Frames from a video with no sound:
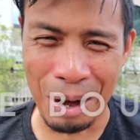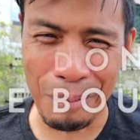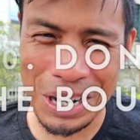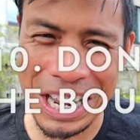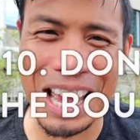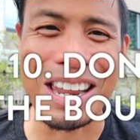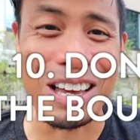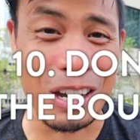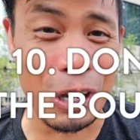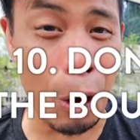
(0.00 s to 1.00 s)
number 10,
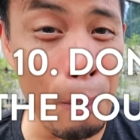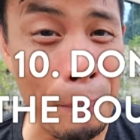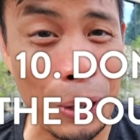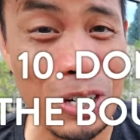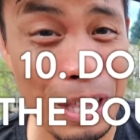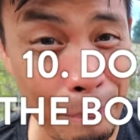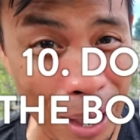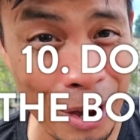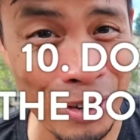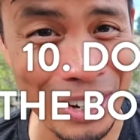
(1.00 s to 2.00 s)
don't push the
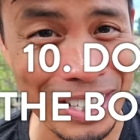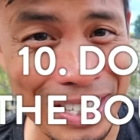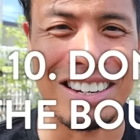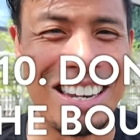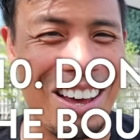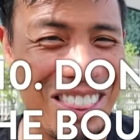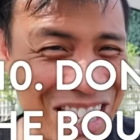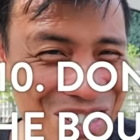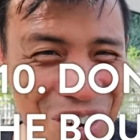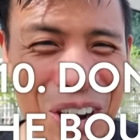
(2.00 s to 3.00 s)
boundaries. Now
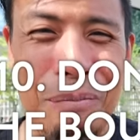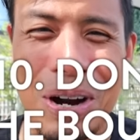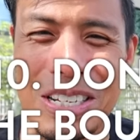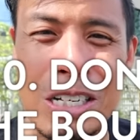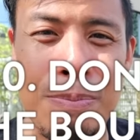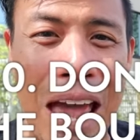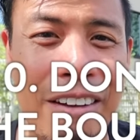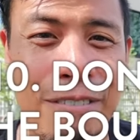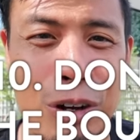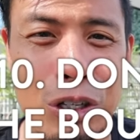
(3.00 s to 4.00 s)
this one brings us back
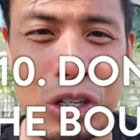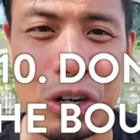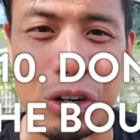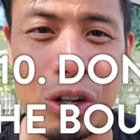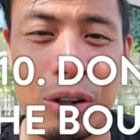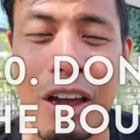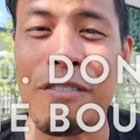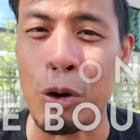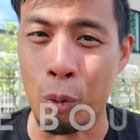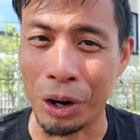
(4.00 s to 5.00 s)
full circle. If
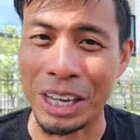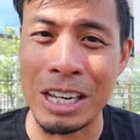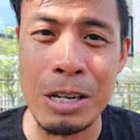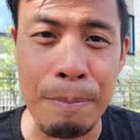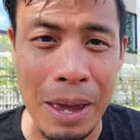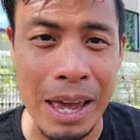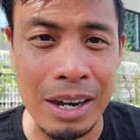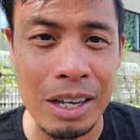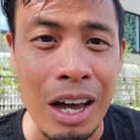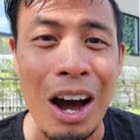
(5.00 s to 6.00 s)
you're working in
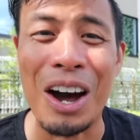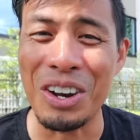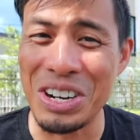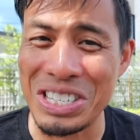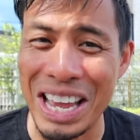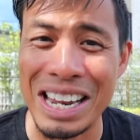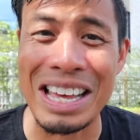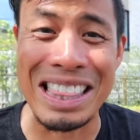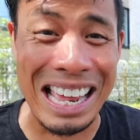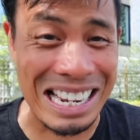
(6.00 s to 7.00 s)
Japan, understand
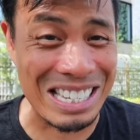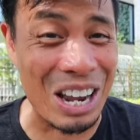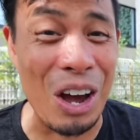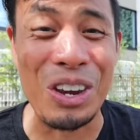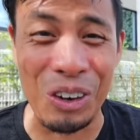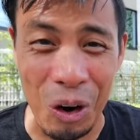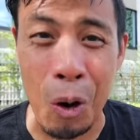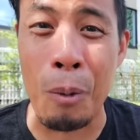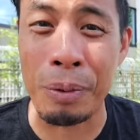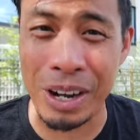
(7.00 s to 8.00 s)
that it's not your home